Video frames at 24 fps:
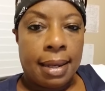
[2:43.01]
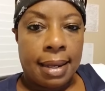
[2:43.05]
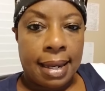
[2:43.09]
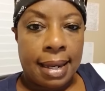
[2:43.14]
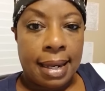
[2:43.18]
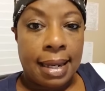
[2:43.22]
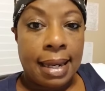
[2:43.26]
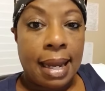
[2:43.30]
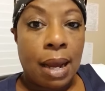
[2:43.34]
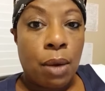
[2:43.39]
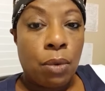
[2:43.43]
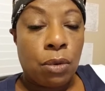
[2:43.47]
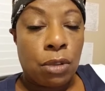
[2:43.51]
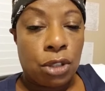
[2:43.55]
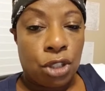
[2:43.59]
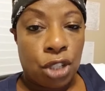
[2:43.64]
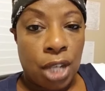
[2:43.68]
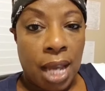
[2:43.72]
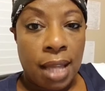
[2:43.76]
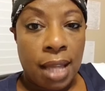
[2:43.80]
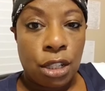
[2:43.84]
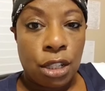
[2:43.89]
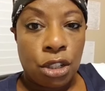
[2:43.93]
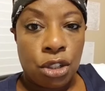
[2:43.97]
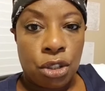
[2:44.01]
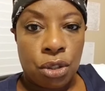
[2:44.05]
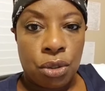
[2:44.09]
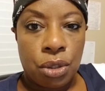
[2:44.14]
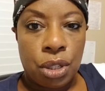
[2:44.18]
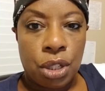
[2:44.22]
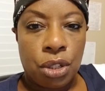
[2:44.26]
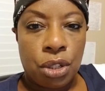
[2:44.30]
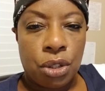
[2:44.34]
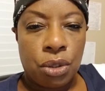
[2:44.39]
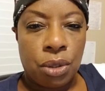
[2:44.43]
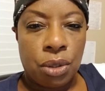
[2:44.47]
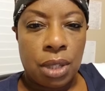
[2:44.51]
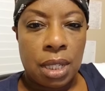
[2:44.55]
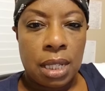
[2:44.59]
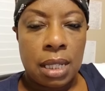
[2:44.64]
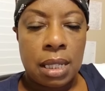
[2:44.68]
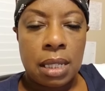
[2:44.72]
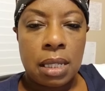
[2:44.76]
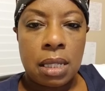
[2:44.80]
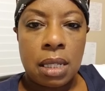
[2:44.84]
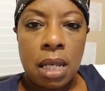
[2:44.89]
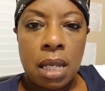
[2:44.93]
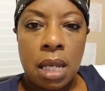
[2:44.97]
and I will challenge you to do
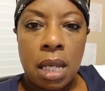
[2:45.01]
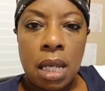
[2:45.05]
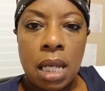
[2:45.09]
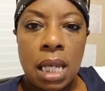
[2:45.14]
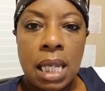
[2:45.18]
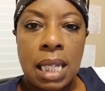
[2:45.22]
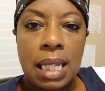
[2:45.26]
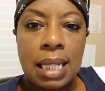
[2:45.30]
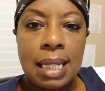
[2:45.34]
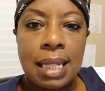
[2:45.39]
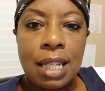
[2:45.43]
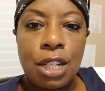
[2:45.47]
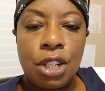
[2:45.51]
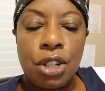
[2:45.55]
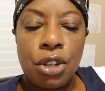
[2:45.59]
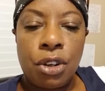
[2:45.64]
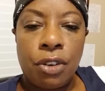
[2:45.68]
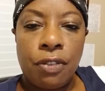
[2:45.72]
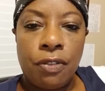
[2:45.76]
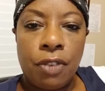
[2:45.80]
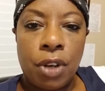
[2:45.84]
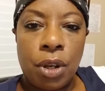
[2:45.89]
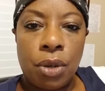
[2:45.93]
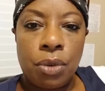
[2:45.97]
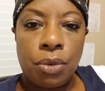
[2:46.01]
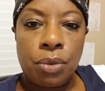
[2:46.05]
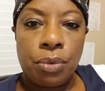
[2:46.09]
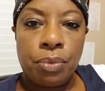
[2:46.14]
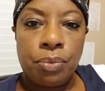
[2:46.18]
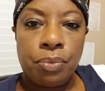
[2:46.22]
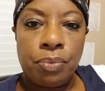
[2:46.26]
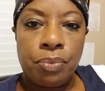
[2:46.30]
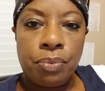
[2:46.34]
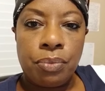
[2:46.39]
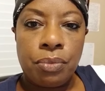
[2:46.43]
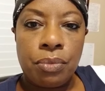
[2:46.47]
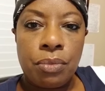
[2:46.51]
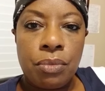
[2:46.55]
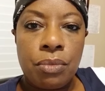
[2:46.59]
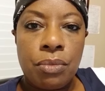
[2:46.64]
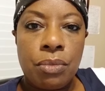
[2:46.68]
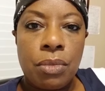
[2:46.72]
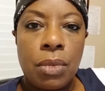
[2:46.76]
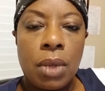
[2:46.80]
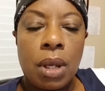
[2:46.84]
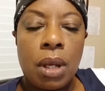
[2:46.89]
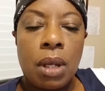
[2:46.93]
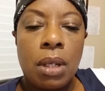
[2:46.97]
this, is in your phone.
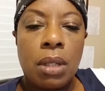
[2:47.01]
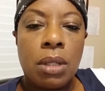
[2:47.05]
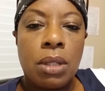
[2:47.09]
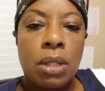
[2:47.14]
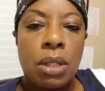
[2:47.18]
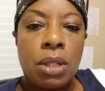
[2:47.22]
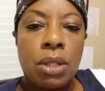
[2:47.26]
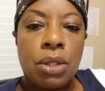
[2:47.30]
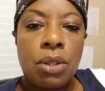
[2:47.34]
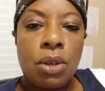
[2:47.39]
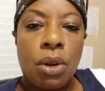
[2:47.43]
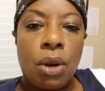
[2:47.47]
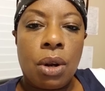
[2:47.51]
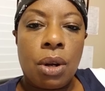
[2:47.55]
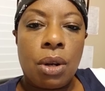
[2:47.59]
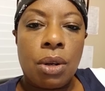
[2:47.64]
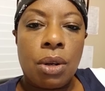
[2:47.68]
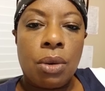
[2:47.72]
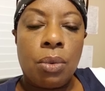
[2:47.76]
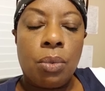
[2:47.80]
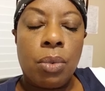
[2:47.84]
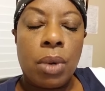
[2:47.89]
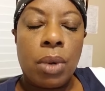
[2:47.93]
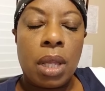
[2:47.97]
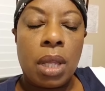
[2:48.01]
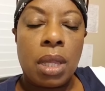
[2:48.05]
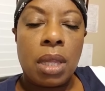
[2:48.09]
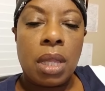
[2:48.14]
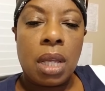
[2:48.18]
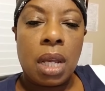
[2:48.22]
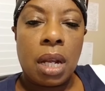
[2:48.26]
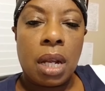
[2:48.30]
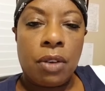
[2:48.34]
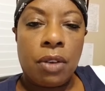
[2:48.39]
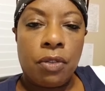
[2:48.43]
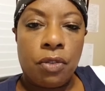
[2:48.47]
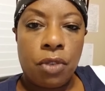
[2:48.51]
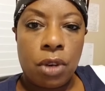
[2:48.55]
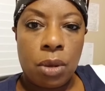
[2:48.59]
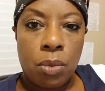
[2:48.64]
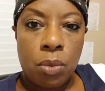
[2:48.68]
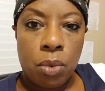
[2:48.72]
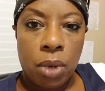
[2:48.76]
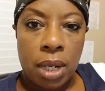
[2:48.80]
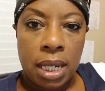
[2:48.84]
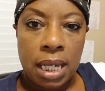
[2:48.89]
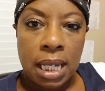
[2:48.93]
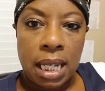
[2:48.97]
Just start with
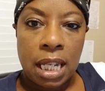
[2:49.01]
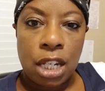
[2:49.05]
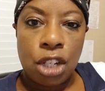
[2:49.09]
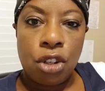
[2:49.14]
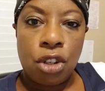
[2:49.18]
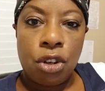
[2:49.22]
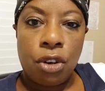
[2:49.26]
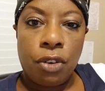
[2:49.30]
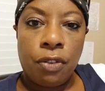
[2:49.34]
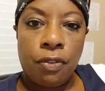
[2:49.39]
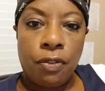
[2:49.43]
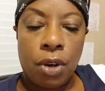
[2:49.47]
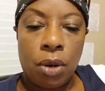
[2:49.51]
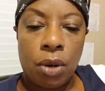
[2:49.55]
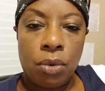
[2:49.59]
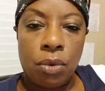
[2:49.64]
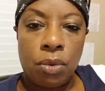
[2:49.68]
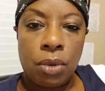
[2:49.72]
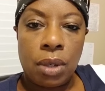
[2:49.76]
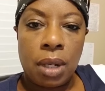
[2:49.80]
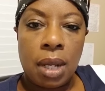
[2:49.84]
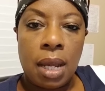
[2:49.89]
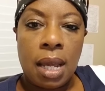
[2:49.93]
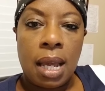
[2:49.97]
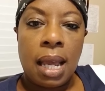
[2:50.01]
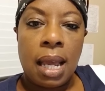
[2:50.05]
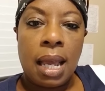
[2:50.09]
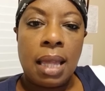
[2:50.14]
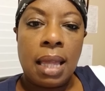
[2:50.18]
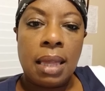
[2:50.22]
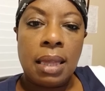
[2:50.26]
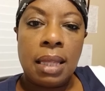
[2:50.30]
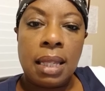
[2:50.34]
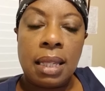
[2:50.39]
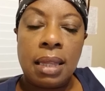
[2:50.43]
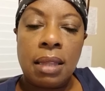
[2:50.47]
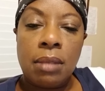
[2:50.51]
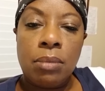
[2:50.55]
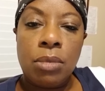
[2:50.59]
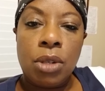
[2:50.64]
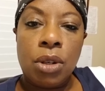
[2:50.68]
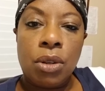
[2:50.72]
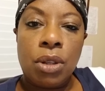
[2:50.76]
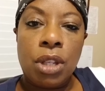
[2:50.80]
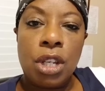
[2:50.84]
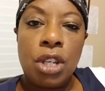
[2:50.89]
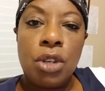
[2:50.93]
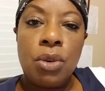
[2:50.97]
everyone in your phone and let them
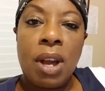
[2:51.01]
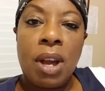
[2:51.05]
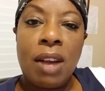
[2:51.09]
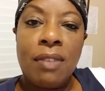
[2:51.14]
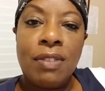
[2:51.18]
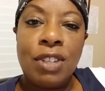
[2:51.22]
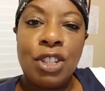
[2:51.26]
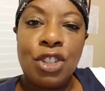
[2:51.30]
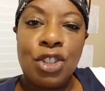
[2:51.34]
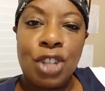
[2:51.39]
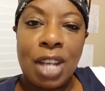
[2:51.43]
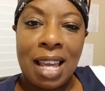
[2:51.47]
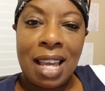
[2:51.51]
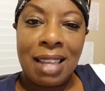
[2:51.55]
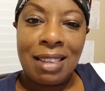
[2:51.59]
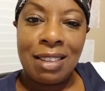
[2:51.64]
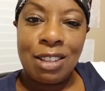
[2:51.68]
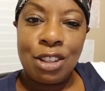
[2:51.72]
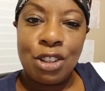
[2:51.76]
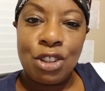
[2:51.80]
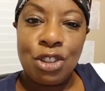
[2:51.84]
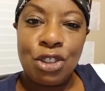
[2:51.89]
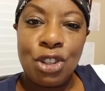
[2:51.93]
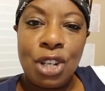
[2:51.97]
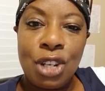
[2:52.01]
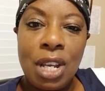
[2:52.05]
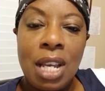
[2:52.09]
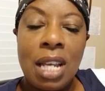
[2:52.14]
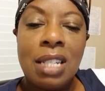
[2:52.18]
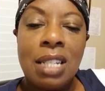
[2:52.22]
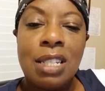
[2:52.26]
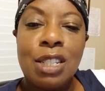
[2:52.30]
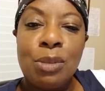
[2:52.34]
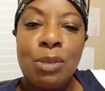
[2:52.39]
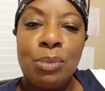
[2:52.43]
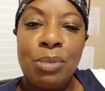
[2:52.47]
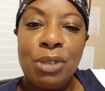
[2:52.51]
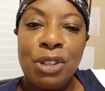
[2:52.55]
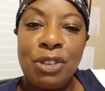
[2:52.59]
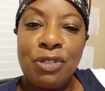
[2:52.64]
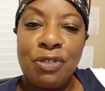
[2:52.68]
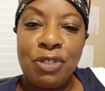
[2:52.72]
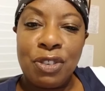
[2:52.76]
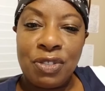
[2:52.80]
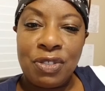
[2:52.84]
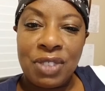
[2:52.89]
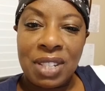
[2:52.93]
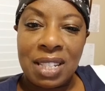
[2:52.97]
know that you have a challenge to book
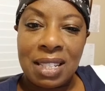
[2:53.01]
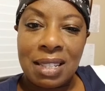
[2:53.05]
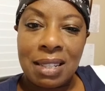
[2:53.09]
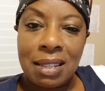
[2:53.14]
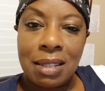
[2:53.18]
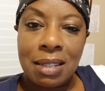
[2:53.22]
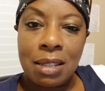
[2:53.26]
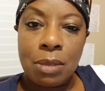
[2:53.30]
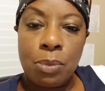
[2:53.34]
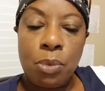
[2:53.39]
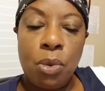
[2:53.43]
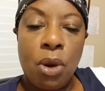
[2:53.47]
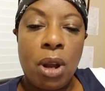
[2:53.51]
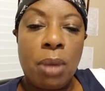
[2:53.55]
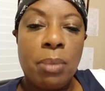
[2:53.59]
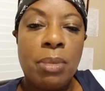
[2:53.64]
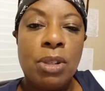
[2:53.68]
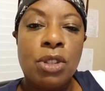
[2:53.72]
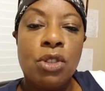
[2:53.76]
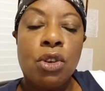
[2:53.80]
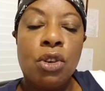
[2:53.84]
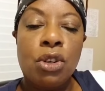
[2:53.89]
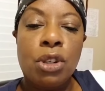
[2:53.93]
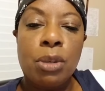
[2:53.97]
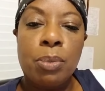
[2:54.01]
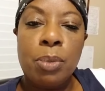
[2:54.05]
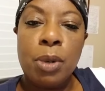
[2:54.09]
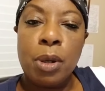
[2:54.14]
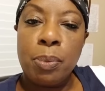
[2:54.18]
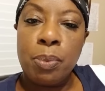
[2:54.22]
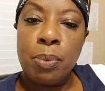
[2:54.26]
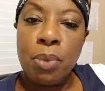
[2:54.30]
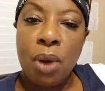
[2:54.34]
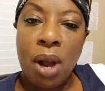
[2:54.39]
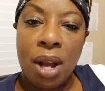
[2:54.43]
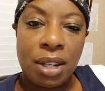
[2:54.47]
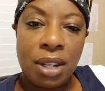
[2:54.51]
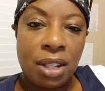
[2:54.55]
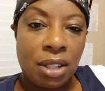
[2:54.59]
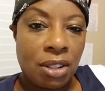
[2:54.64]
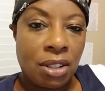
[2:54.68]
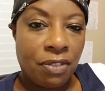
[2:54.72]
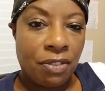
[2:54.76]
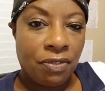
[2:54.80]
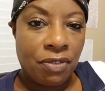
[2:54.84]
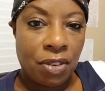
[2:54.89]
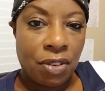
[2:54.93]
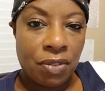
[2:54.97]
56 appointments, or to put product
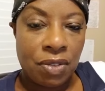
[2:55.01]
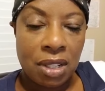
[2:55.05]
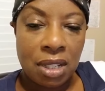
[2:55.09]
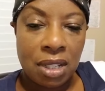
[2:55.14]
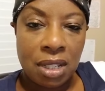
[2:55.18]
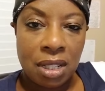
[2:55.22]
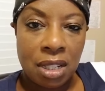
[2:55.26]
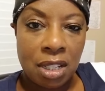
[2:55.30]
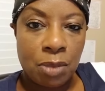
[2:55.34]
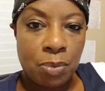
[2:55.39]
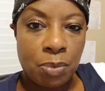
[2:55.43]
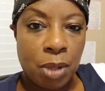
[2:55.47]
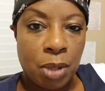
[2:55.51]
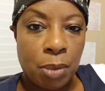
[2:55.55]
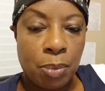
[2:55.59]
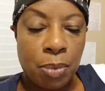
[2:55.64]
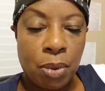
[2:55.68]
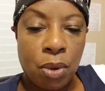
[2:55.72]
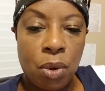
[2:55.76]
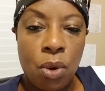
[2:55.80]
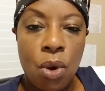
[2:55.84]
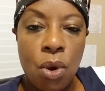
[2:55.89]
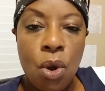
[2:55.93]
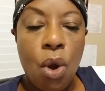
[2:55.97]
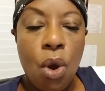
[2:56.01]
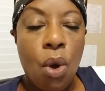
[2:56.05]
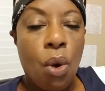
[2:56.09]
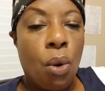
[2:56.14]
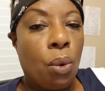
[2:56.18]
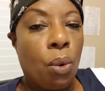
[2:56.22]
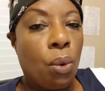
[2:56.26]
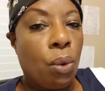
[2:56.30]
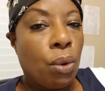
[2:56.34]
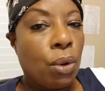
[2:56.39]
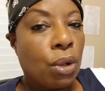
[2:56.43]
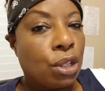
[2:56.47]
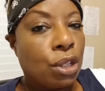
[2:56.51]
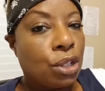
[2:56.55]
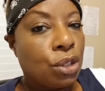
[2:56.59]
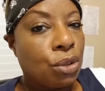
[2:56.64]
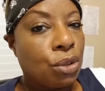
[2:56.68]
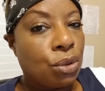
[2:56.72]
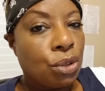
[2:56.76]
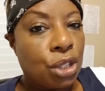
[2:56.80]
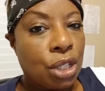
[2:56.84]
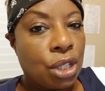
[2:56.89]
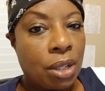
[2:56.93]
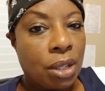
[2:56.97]
on 56 people, or
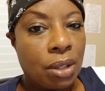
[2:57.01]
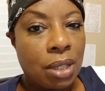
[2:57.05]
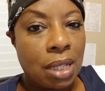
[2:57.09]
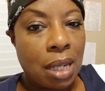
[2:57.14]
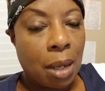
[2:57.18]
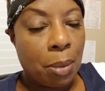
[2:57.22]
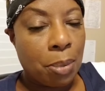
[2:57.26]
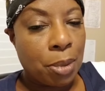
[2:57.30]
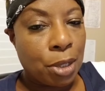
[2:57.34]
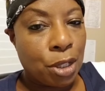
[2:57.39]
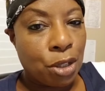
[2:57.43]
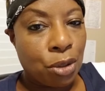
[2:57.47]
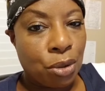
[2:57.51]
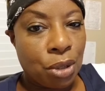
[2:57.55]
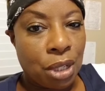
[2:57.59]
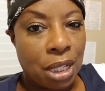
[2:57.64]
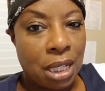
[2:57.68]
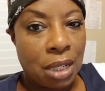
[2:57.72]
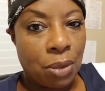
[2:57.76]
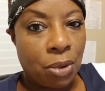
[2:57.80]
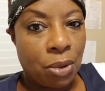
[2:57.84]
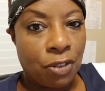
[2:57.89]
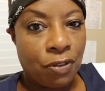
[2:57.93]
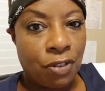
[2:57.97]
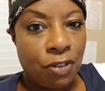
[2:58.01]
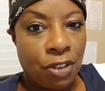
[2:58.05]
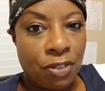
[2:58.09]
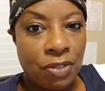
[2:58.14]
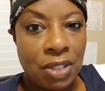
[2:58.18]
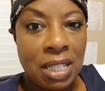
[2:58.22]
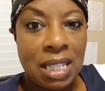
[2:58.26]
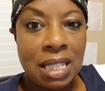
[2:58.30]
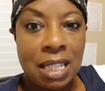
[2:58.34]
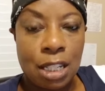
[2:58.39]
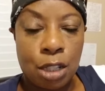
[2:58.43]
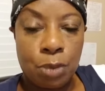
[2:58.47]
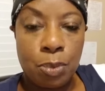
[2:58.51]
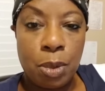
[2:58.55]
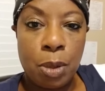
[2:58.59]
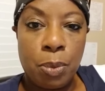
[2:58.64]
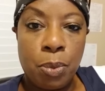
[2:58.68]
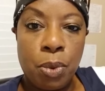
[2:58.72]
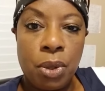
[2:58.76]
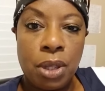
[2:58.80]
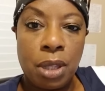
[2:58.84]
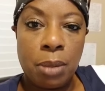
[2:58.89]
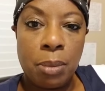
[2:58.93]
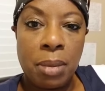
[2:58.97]
to share the opportunity with 56
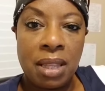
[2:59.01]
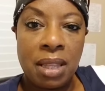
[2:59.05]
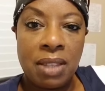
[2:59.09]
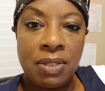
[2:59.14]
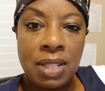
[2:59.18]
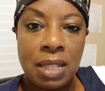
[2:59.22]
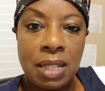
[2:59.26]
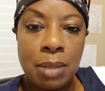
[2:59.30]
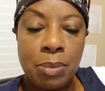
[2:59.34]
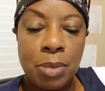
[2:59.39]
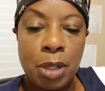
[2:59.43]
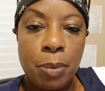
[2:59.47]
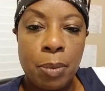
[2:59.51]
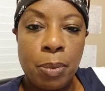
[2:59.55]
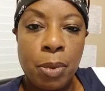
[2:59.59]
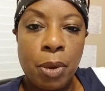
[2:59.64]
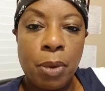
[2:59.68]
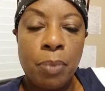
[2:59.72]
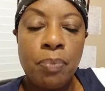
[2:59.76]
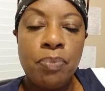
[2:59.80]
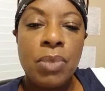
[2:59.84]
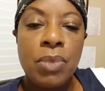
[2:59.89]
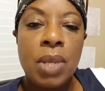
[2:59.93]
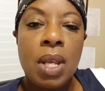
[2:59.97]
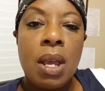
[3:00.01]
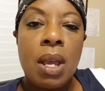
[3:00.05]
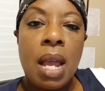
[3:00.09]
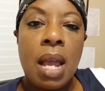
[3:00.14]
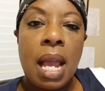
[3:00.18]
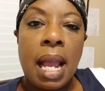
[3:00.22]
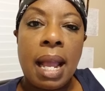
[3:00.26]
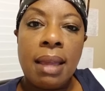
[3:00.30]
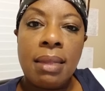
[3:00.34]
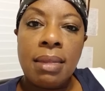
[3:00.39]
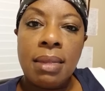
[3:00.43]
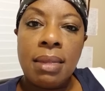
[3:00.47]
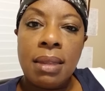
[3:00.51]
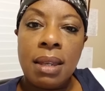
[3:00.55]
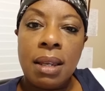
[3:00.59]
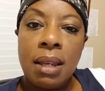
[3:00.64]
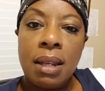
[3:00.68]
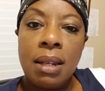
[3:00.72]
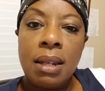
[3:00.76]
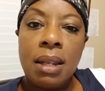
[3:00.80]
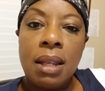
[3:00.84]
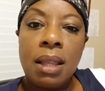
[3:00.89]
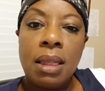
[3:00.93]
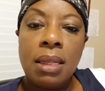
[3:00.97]
people in the month of September. And
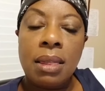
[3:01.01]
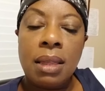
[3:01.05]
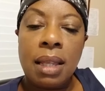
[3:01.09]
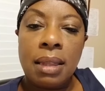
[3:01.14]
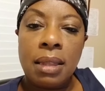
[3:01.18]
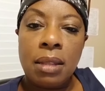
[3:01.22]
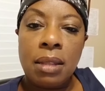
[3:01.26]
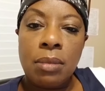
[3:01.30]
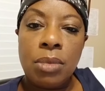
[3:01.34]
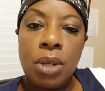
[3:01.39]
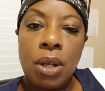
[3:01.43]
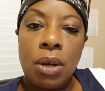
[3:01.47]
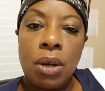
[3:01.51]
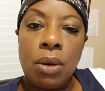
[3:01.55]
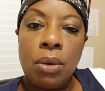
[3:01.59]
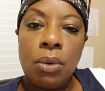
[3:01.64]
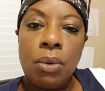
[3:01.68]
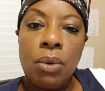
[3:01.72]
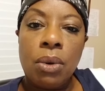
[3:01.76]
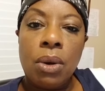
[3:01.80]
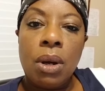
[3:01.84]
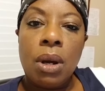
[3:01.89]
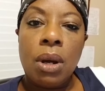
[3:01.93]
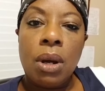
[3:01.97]
then let them know,